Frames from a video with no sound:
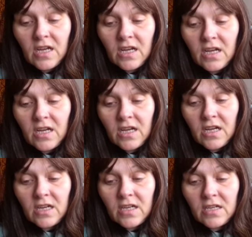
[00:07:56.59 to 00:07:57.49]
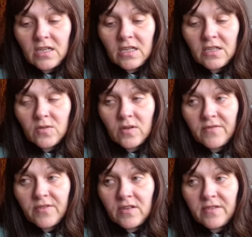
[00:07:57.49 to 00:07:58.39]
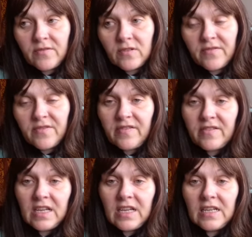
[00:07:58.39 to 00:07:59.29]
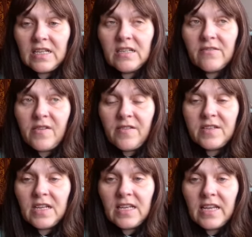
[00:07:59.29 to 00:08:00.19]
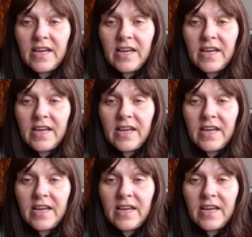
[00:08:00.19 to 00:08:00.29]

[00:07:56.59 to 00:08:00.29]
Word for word: uh, 12, 13, 14, 15, 15